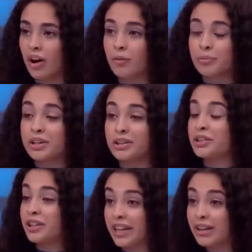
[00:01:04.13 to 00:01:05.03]
not be in
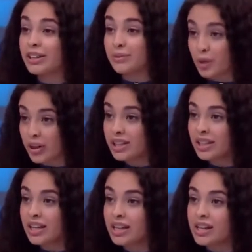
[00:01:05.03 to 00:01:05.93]
her care anymore
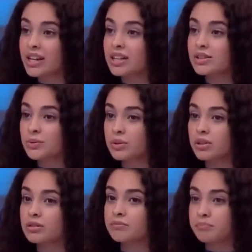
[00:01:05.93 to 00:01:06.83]
and
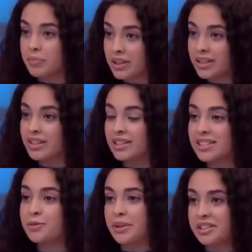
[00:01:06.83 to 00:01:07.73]
will be
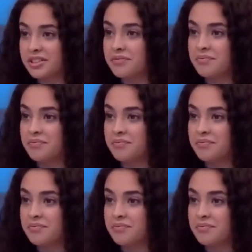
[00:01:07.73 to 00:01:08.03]
independent.